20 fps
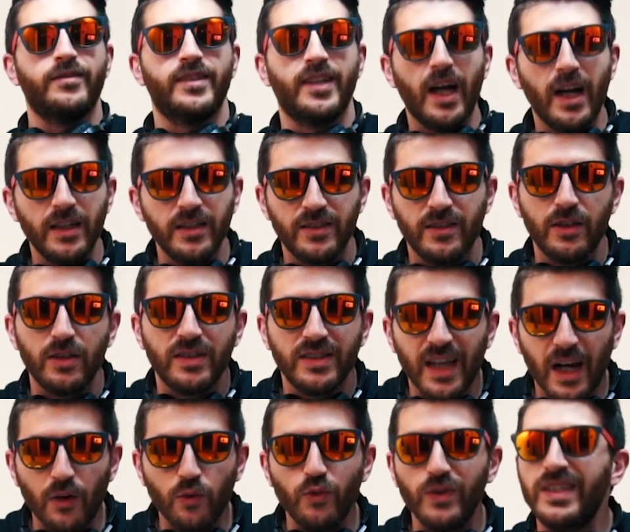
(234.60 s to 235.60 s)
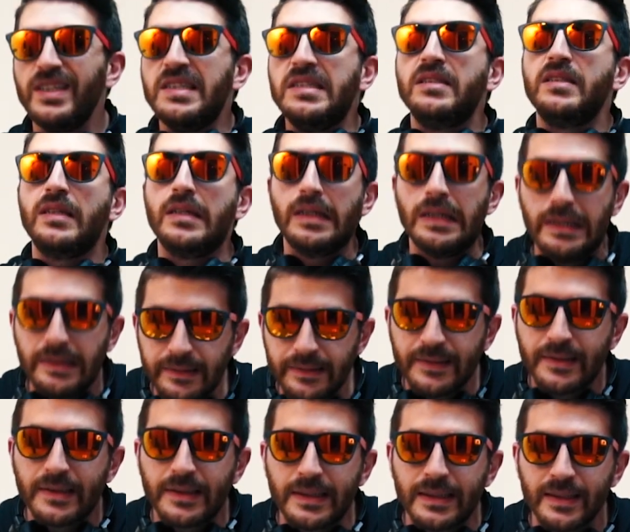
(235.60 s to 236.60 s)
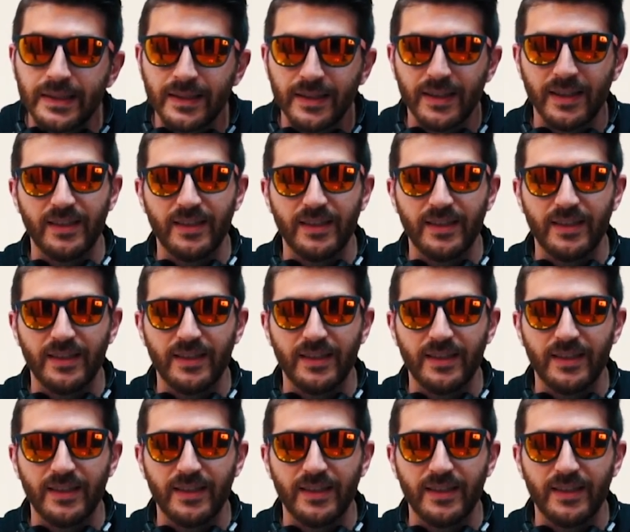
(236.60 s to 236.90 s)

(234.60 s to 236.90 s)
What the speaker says: Guys, the sound is clear.